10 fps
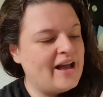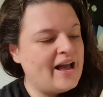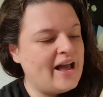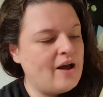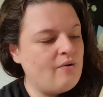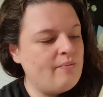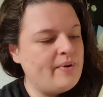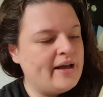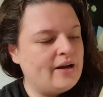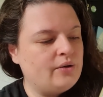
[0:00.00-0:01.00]
How
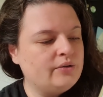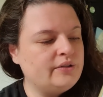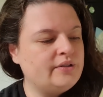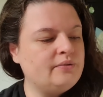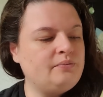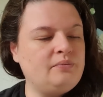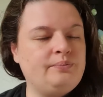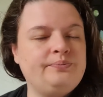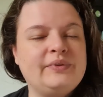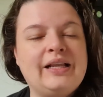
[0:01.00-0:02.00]
about
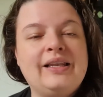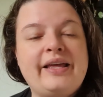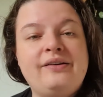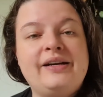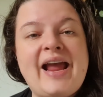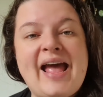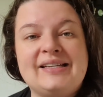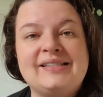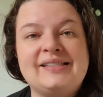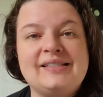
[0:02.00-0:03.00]
letter
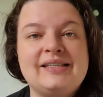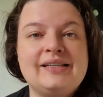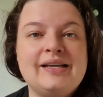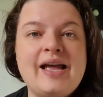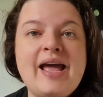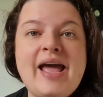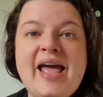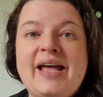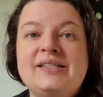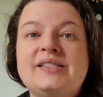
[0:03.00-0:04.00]
S?
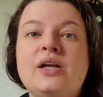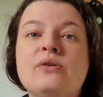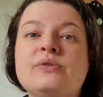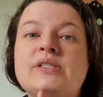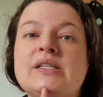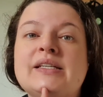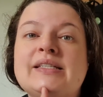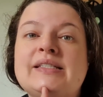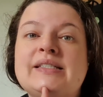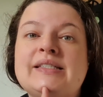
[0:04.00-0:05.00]
S goes
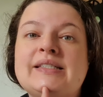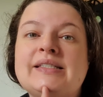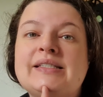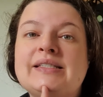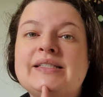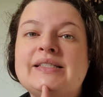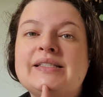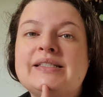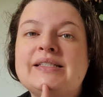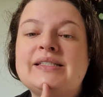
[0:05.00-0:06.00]

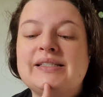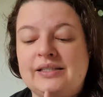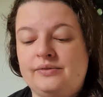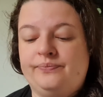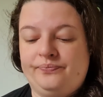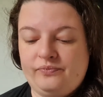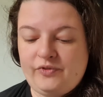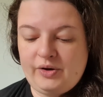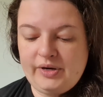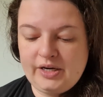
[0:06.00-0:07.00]
s.
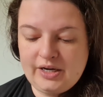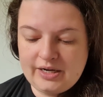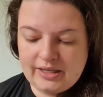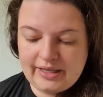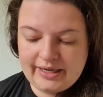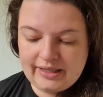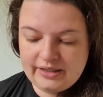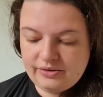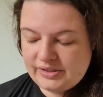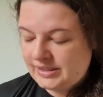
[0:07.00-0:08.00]
Very good, like a
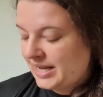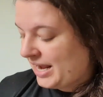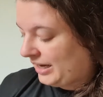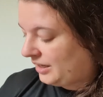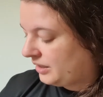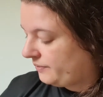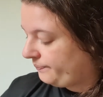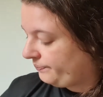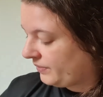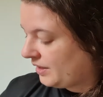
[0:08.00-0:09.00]
little snake.
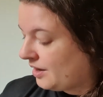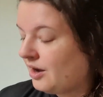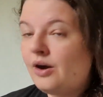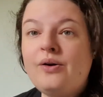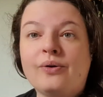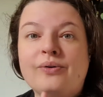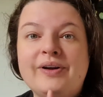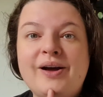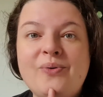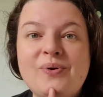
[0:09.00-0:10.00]
Oh,
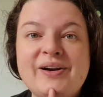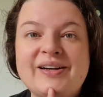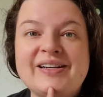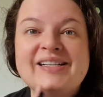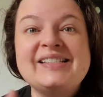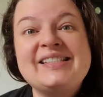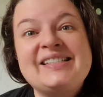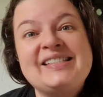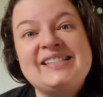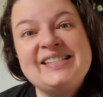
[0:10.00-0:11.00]
a word,
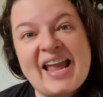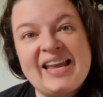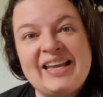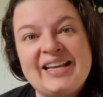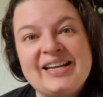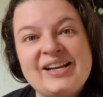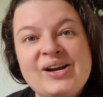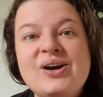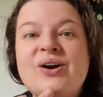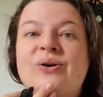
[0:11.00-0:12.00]
snake.
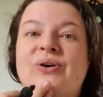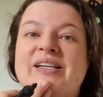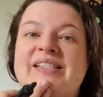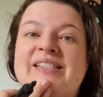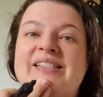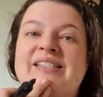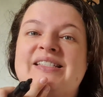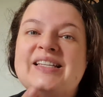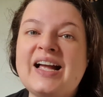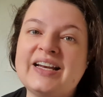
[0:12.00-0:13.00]
Or
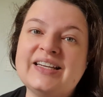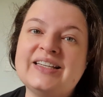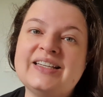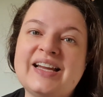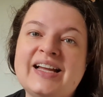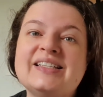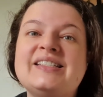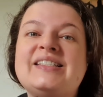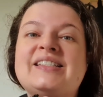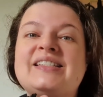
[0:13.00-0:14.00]
sun,
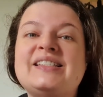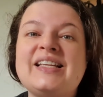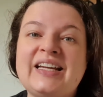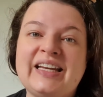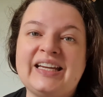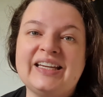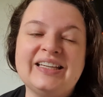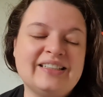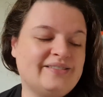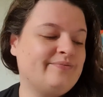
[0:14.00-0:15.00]
sunny.
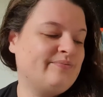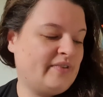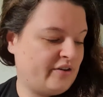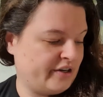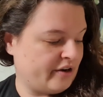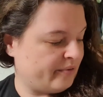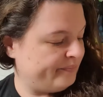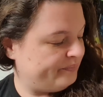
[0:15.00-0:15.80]
There you go.